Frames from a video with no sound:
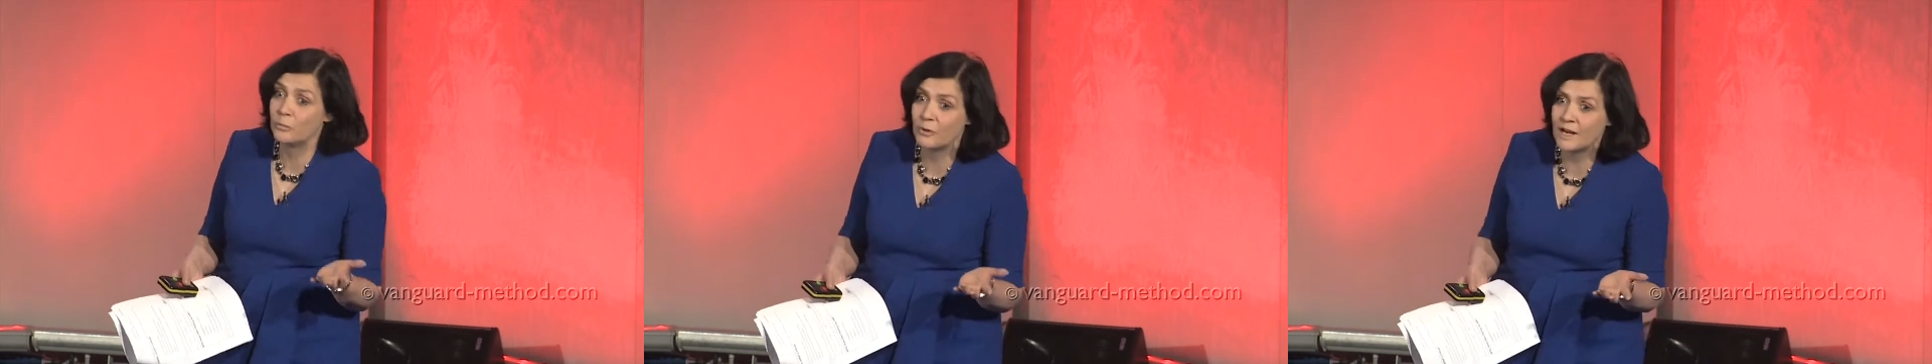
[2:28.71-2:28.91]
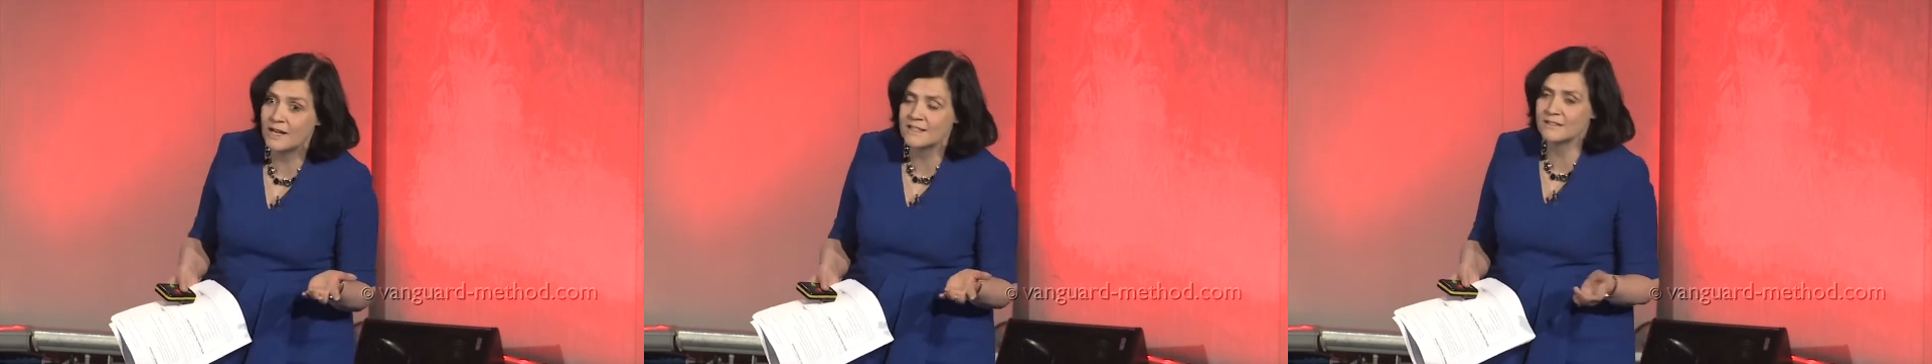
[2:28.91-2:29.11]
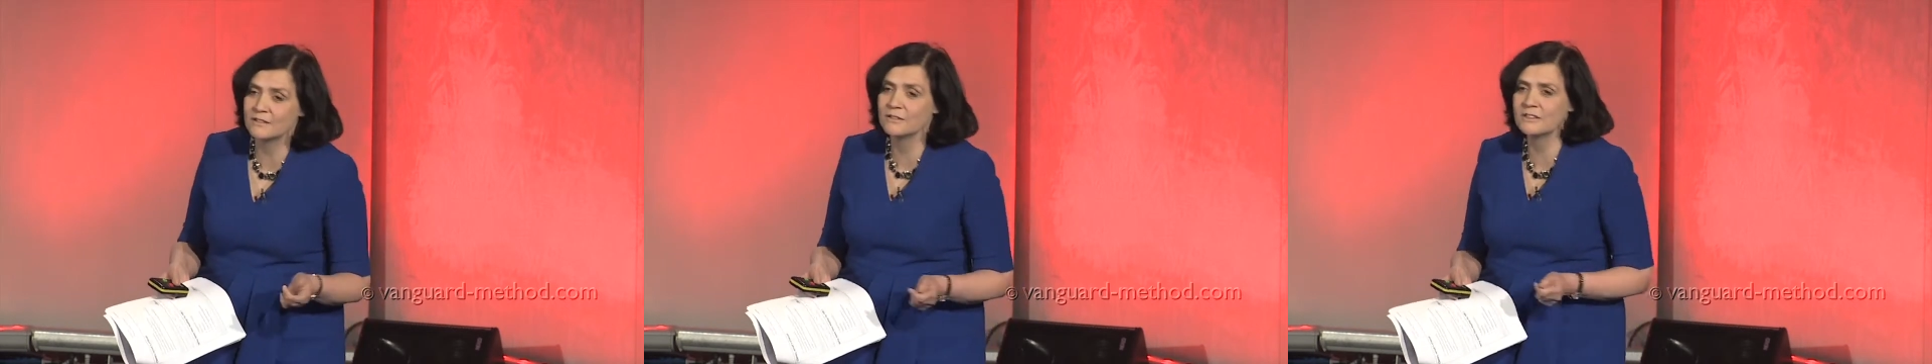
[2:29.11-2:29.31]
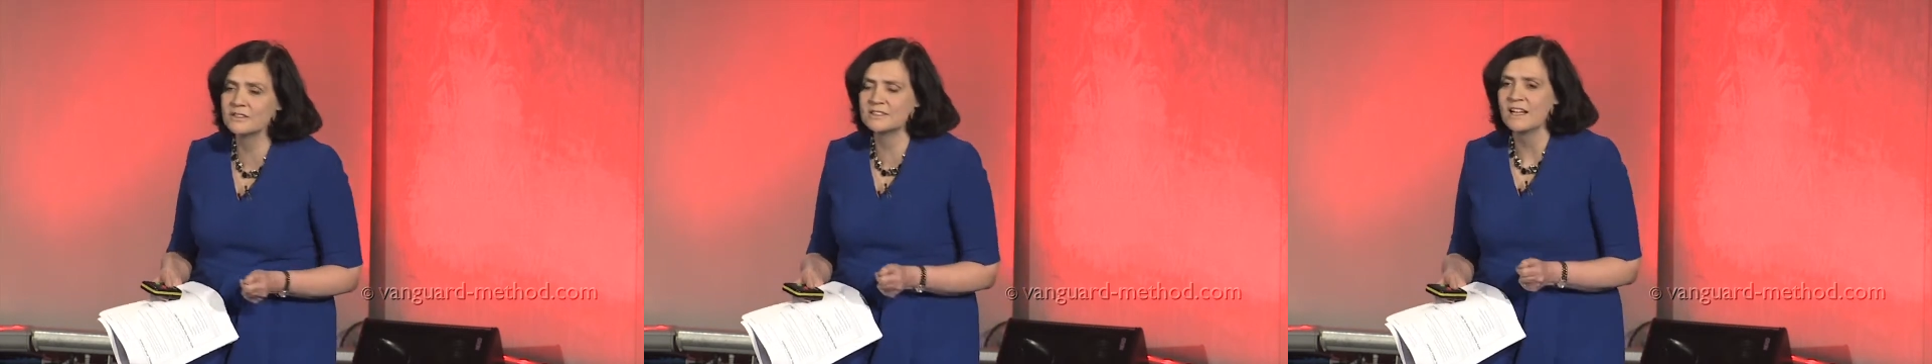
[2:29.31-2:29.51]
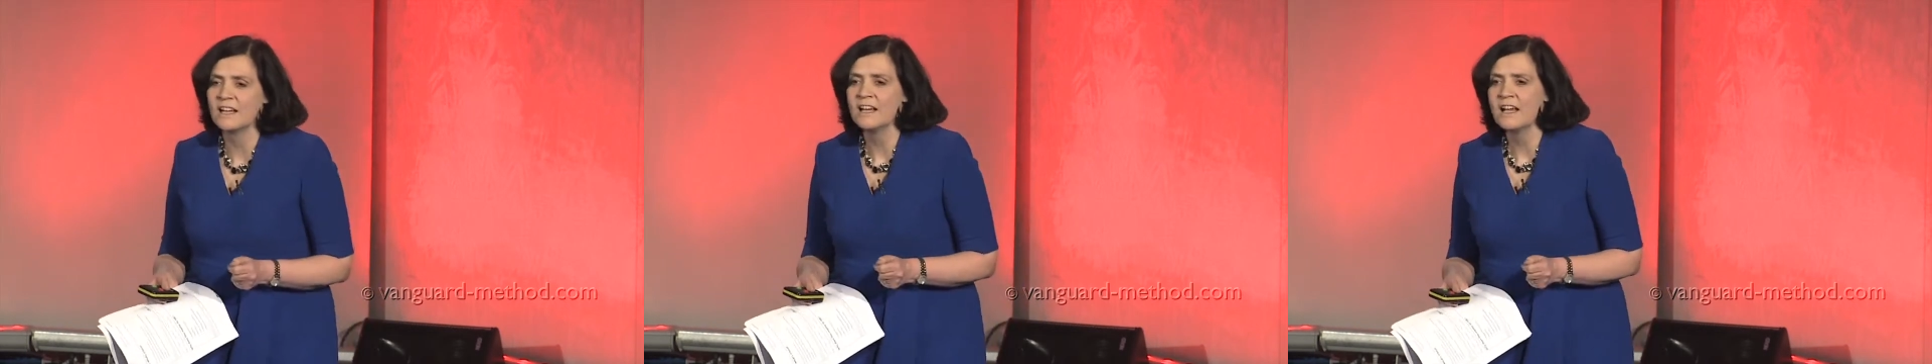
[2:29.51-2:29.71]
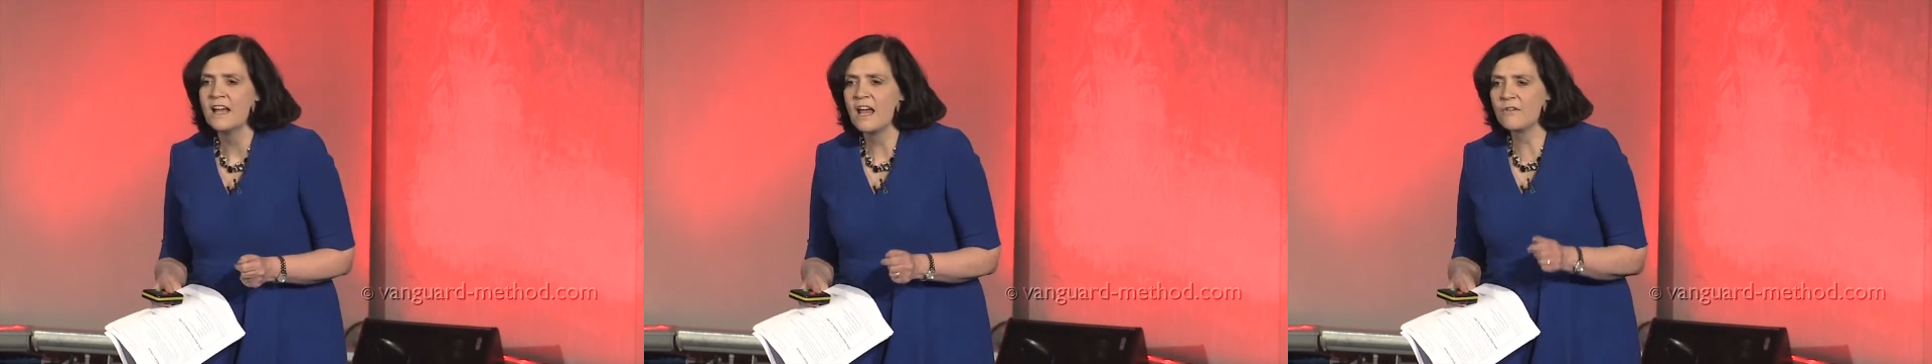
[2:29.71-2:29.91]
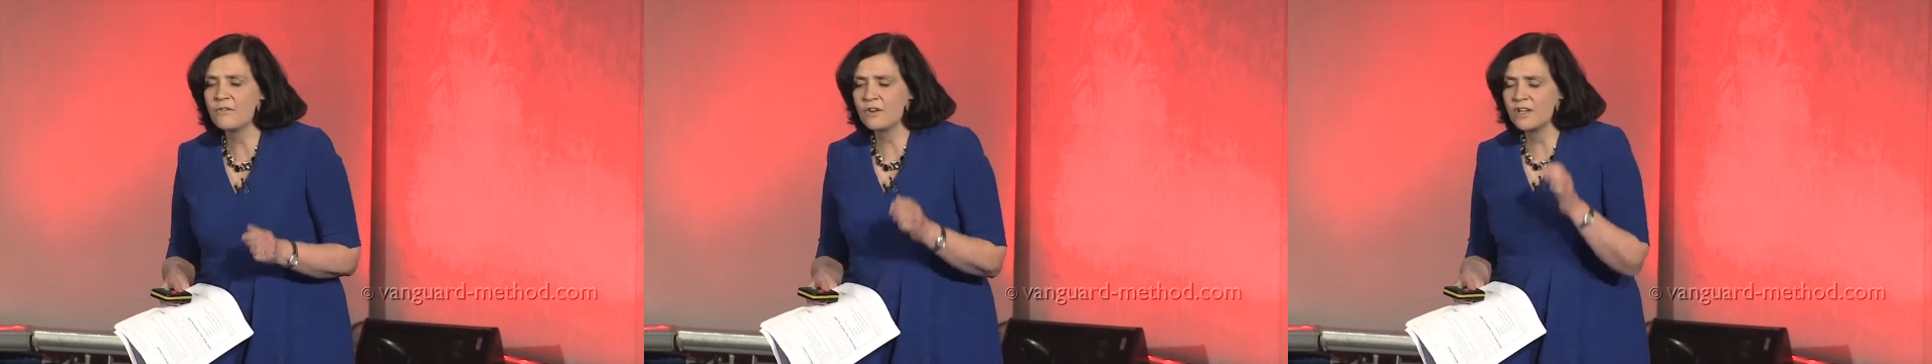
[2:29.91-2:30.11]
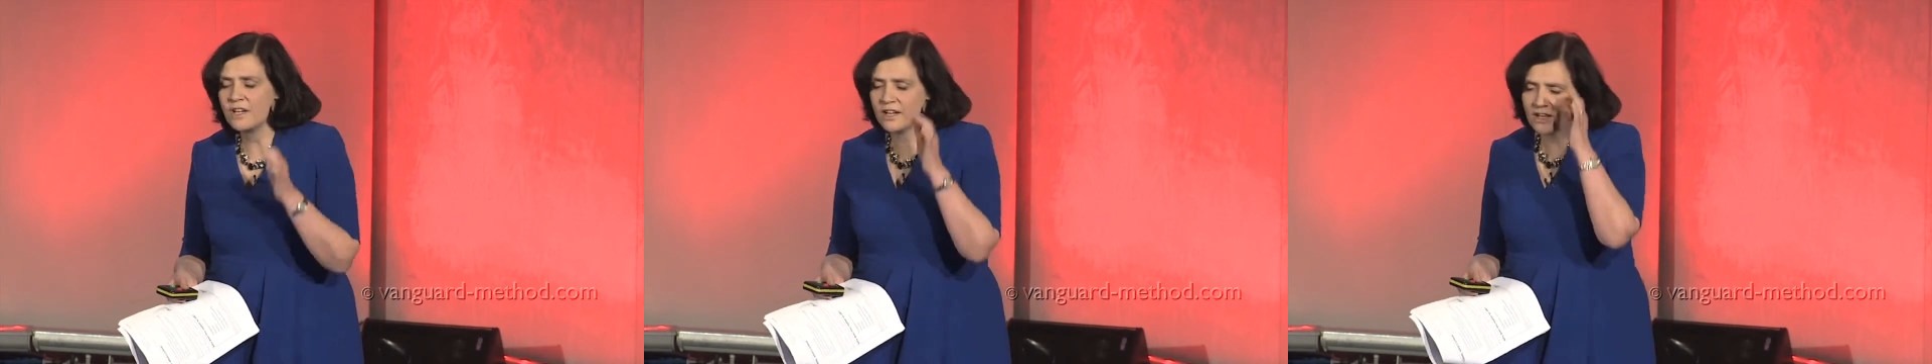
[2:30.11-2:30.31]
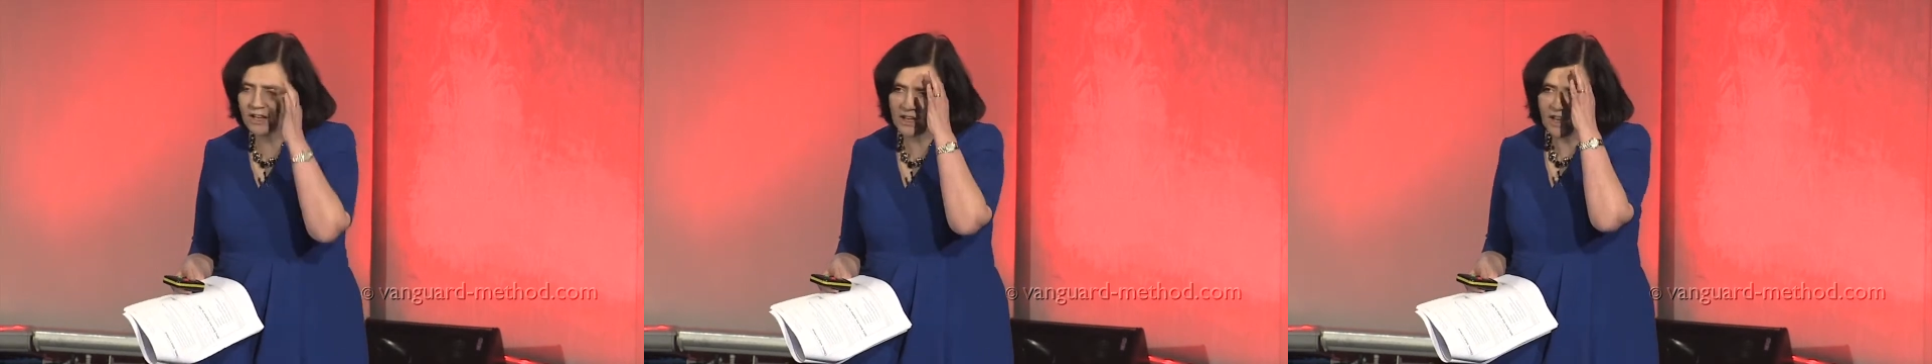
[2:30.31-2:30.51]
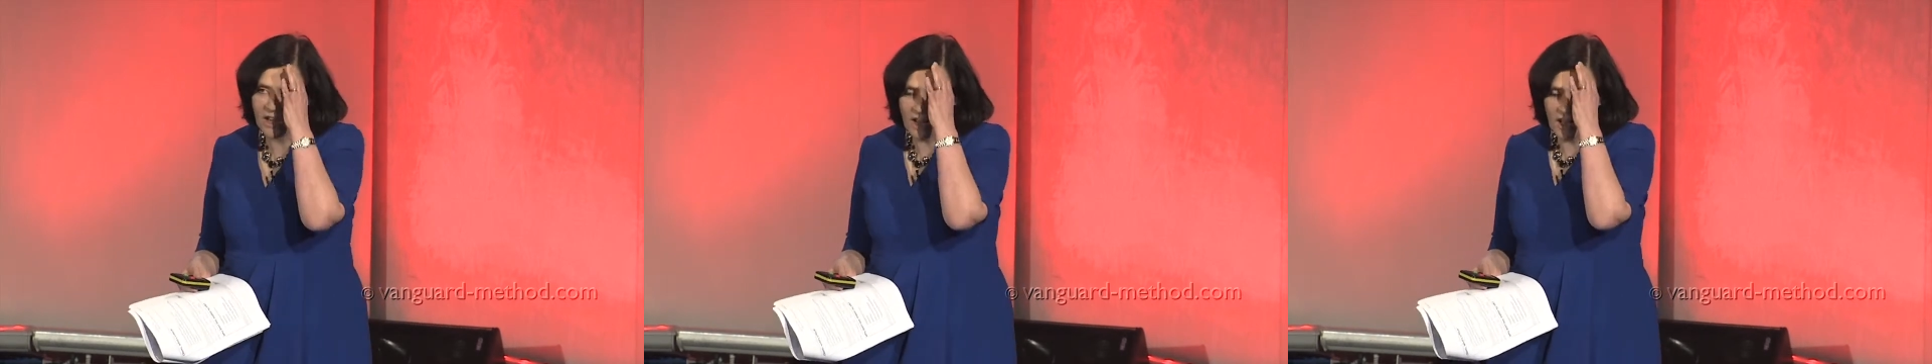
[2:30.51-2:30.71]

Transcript: appraisals every year